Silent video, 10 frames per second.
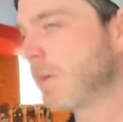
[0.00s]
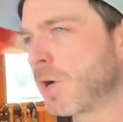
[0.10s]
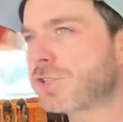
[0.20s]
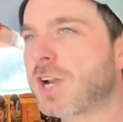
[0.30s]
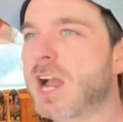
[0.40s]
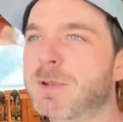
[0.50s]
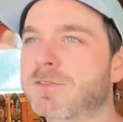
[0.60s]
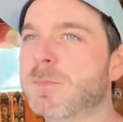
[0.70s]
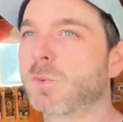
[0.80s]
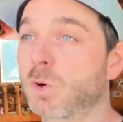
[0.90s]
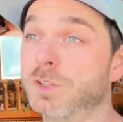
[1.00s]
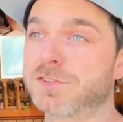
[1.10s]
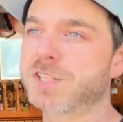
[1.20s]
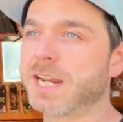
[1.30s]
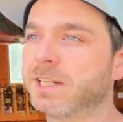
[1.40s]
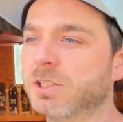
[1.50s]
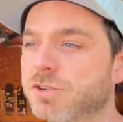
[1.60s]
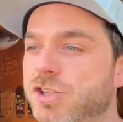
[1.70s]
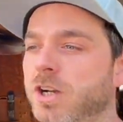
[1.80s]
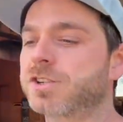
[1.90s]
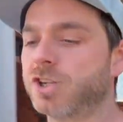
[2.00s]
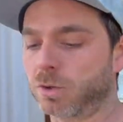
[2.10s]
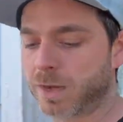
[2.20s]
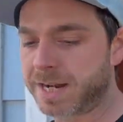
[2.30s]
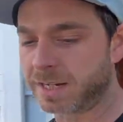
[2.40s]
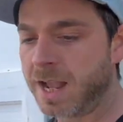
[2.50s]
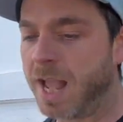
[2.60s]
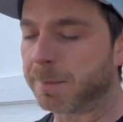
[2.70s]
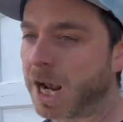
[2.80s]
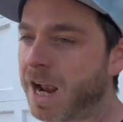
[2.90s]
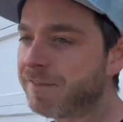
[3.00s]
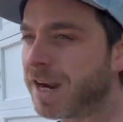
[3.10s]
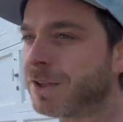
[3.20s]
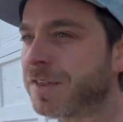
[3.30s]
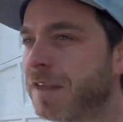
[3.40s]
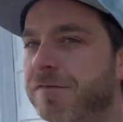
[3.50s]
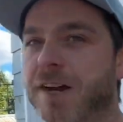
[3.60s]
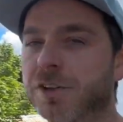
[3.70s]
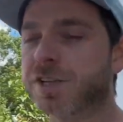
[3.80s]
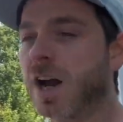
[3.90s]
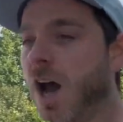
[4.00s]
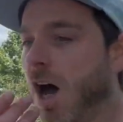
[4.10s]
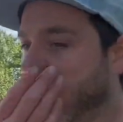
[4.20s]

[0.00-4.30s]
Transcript: I'm also coming from a world of skating loose trucks already, but I found that they felt a